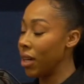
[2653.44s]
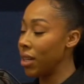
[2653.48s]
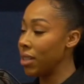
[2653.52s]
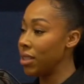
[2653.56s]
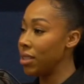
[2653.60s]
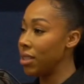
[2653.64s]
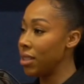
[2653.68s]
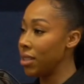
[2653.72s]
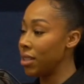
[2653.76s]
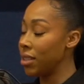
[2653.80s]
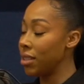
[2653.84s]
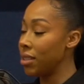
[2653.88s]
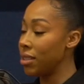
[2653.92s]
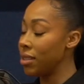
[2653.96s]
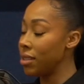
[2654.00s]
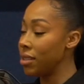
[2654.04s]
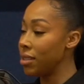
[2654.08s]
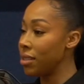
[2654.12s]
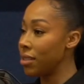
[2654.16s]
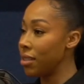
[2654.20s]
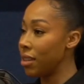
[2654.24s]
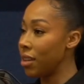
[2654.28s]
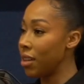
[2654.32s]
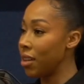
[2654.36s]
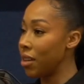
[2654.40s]

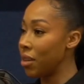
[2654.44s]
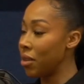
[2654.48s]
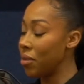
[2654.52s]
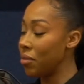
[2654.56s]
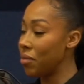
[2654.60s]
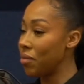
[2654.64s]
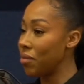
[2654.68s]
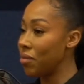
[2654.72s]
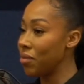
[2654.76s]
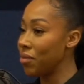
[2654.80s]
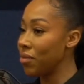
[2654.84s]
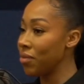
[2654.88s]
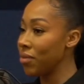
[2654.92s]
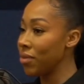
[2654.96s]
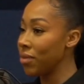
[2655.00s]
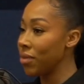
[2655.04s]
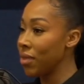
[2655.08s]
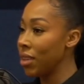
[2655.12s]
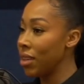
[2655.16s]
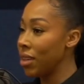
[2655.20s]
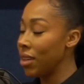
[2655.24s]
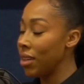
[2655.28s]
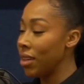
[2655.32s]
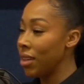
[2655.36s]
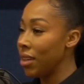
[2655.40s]
ideas. The
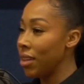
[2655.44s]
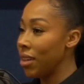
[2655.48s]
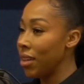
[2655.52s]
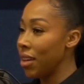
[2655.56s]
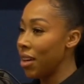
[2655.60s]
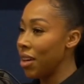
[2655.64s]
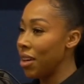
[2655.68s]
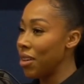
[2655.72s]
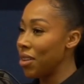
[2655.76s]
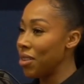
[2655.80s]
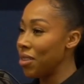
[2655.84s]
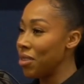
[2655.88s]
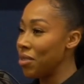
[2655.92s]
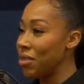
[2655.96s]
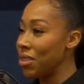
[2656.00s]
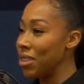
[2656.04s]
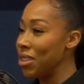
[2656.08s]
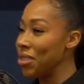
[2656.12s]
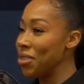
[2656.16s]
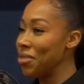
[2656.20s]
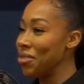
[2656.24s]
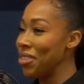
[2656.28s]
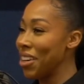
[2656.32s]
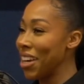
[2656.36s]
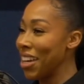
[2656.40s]

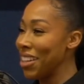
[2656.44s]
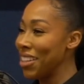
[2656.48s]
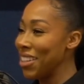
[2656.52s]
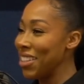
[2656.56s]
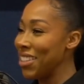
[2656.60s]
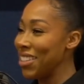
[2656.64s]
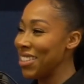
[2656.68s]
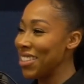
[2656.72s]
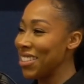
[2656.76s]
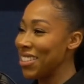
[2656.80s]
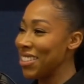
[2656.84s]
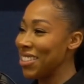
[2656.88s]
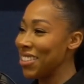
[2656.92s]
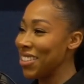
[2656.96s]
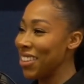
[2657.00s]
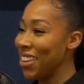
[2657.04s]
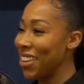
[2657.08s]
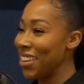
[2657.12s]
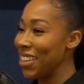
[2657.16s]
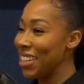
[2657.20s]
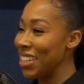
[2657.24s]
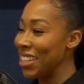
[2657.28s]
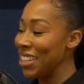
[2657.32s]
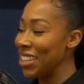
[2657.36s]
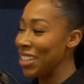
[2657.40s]
reality is,
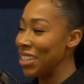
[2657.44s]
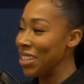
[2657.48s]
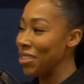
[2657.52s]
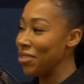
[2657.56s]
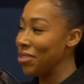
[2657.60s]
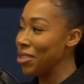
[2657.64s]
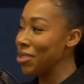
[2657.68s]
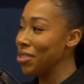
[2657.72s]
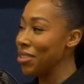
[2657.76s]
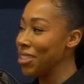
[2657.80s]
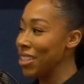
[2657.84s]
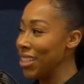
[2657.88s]
the real